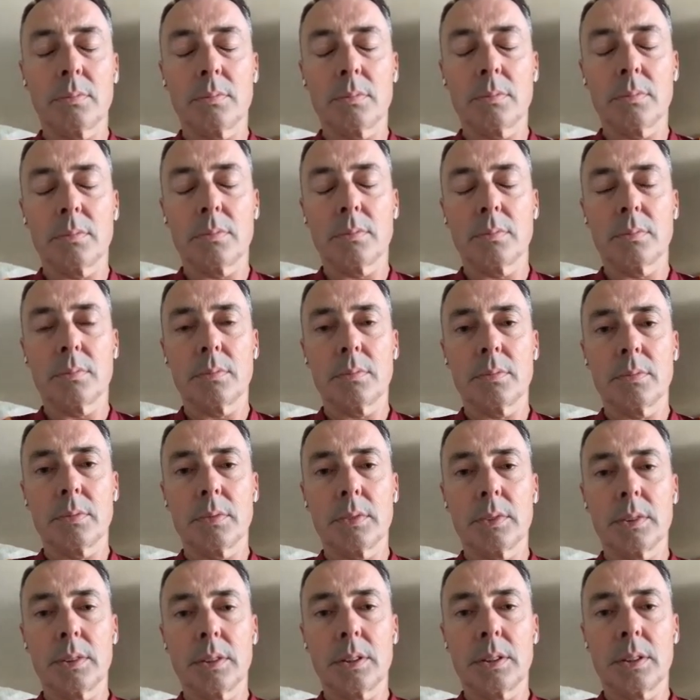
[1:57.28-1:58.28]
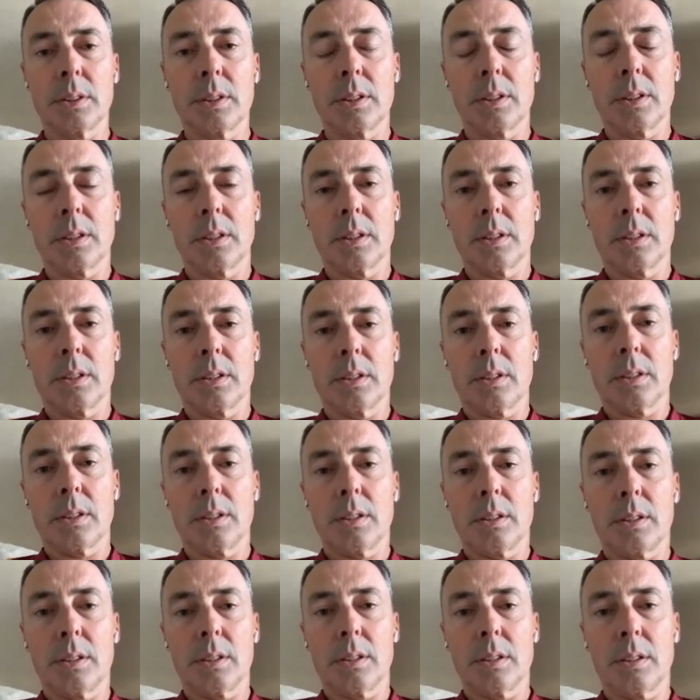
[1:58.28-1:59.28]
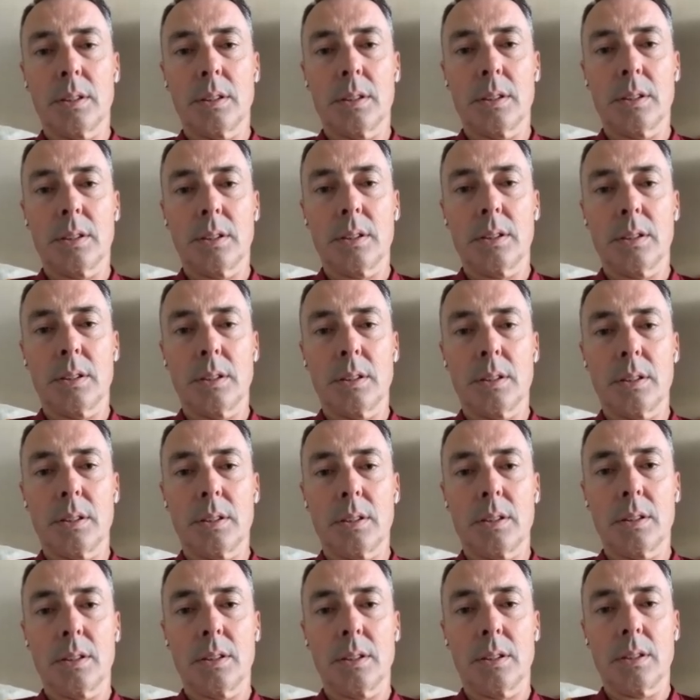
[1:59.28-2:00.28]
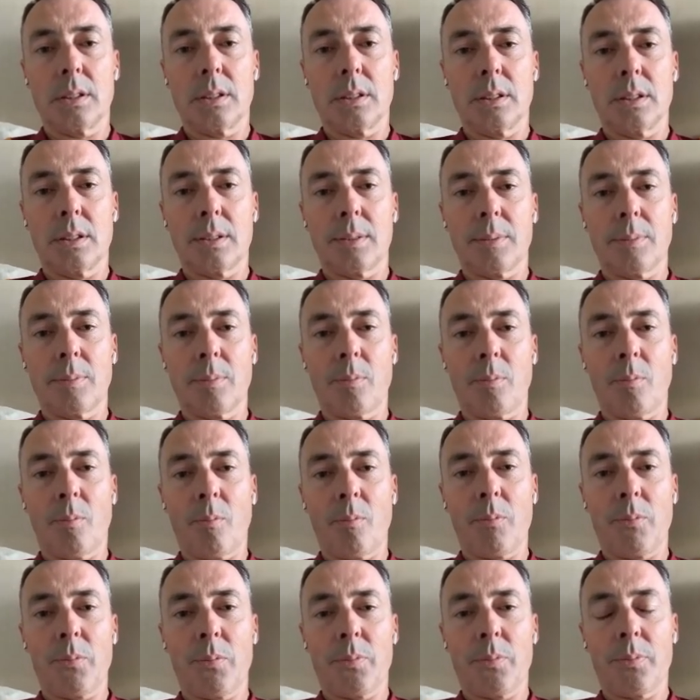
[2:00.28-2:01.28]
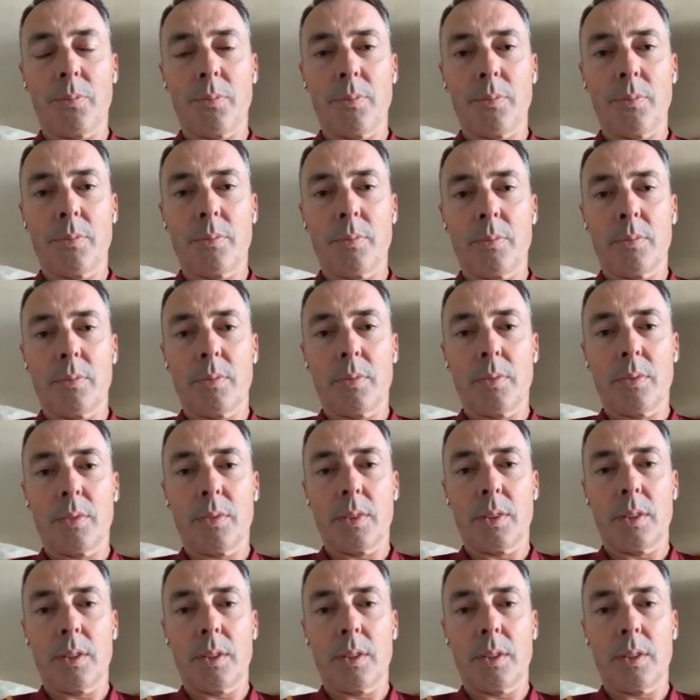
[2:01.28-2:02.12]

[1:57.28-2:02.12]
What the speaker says: No words are spoken by the person on screen.